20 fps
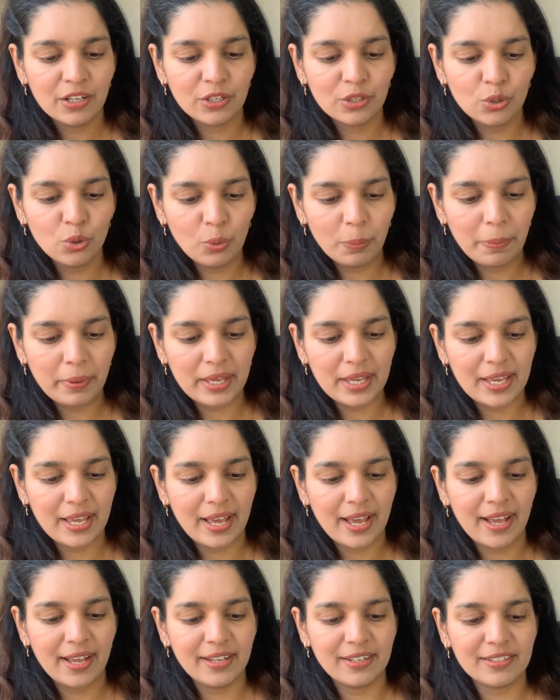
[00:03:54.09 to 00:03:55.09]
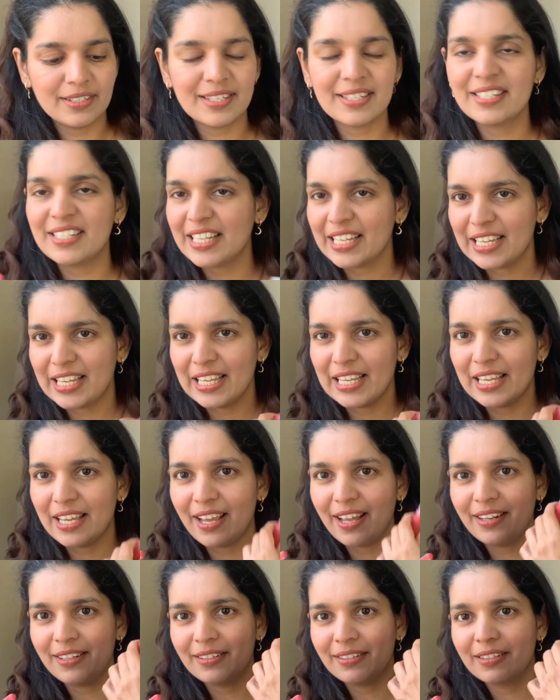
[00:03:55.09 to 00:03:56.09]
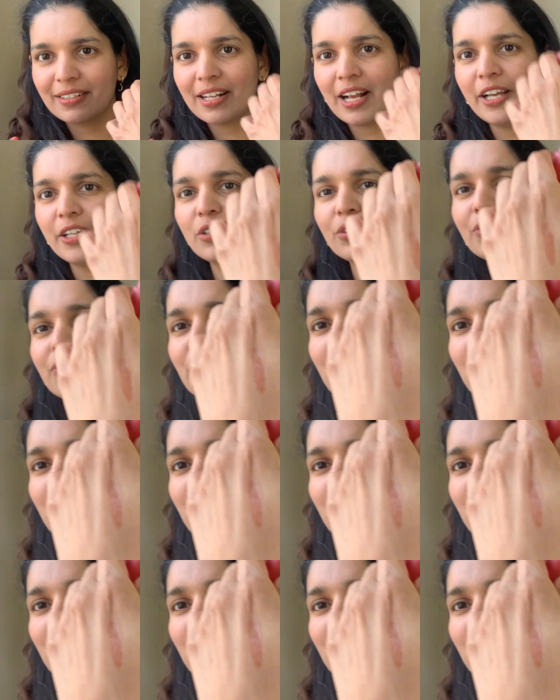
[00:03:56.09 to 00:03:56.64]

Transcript: goopy and sticky and kind of